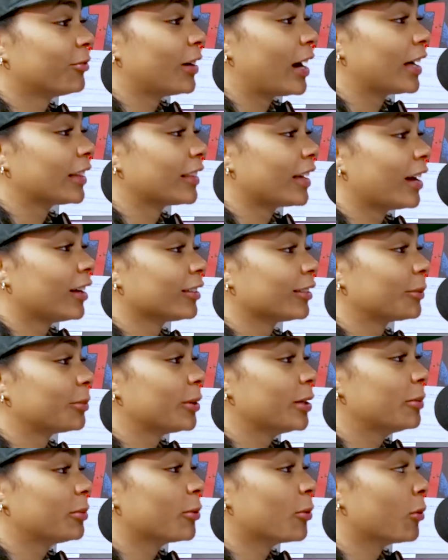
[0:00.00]
5,000
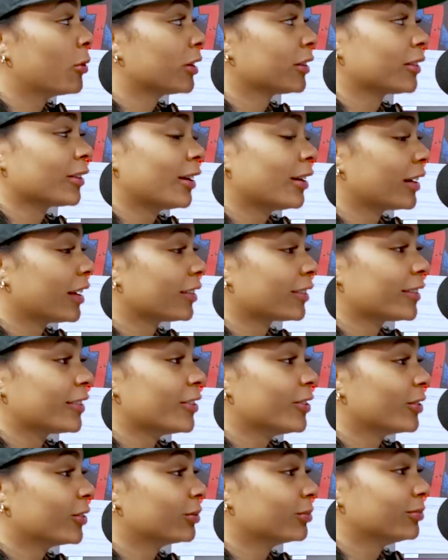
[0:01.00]
people, one song. That's
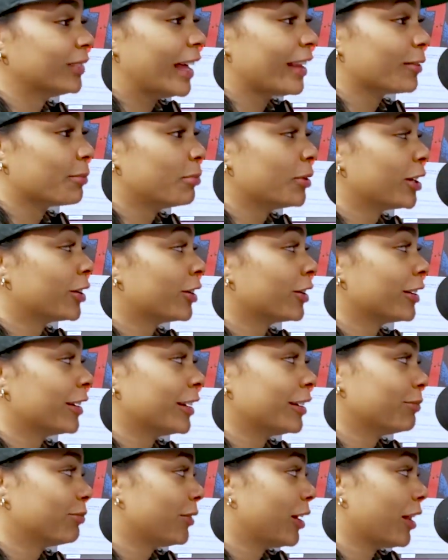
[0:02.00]
bigger
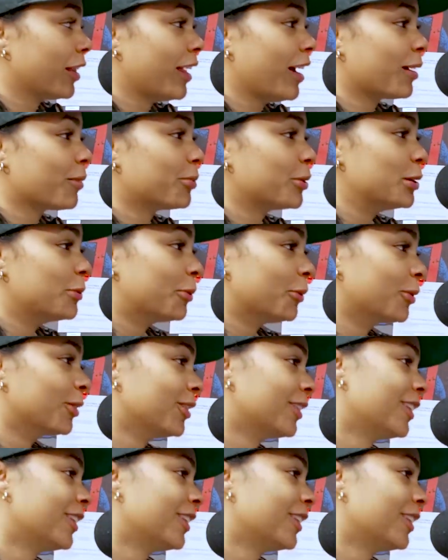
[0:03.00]
than a lot of people.